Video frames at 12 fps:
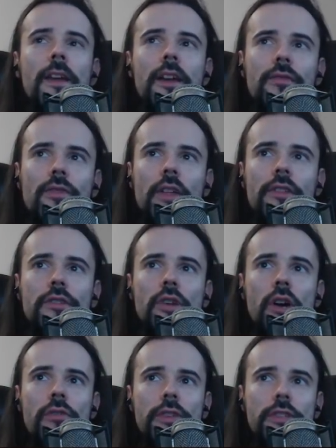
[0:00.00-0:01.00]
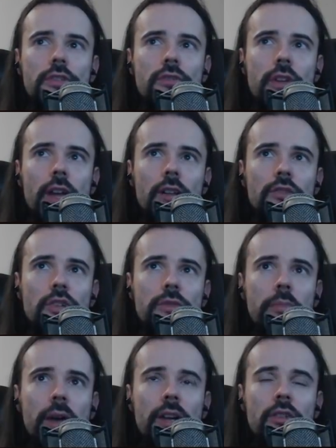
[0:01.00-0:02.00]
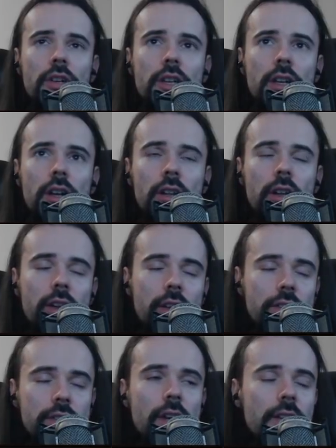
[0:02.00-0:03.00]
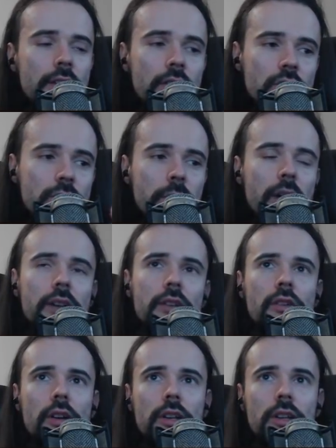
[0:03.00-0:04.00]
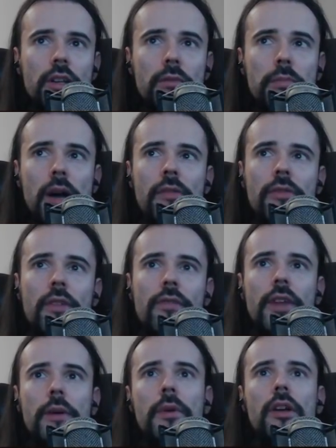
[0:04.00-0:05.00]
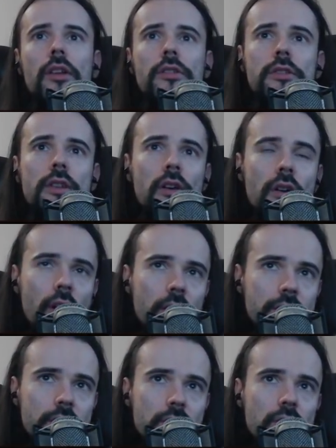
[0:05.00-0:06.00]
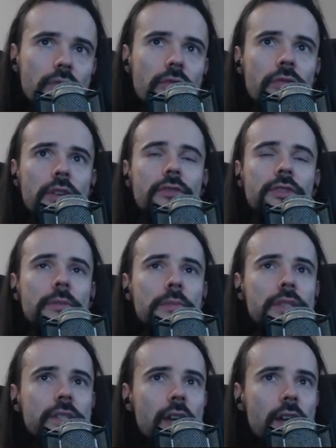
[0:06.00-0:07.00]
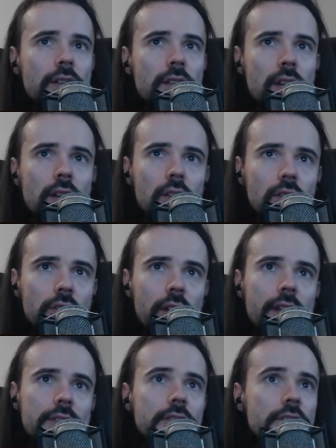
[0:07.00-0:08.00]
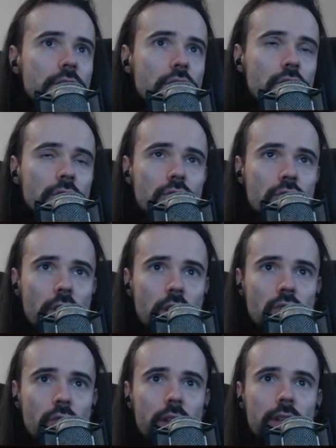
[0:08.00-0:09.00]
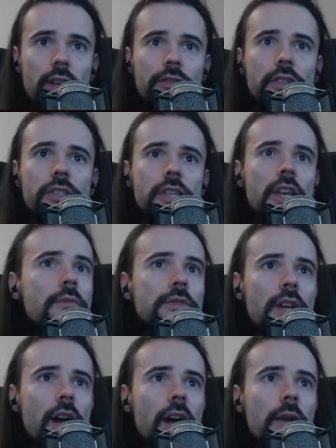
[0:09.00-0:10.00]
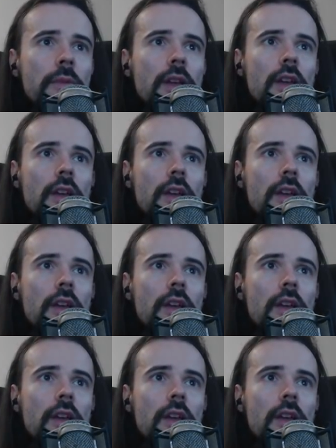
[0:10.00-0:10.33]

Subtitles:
Another nerf is to the Eldritch Battery. Like I said, Eldritch Battery got a little buff out there, but also now causes you 50% less energy shield recharge rate. At the same time,